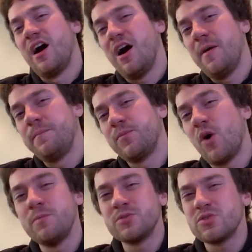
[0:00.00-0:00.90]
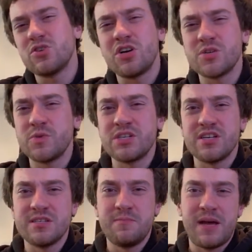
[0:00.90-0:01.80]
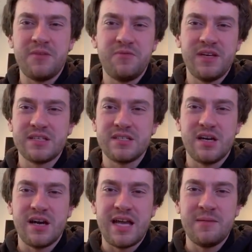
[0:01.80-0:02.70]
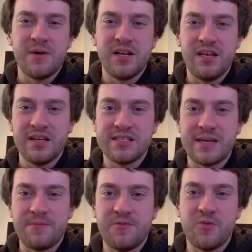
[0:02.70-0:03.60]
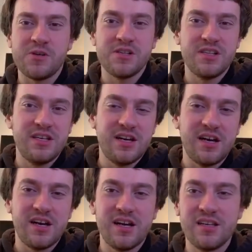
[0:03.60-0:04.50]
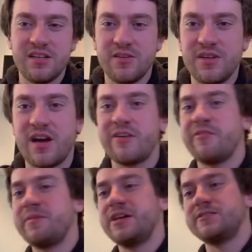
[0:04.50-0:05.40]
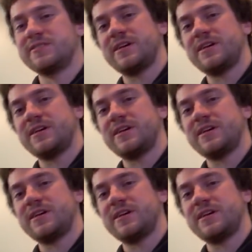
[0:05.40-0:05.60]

Um, open source hardware doesn't benefit uh, anybody except for the uh, you know the knockoff makers.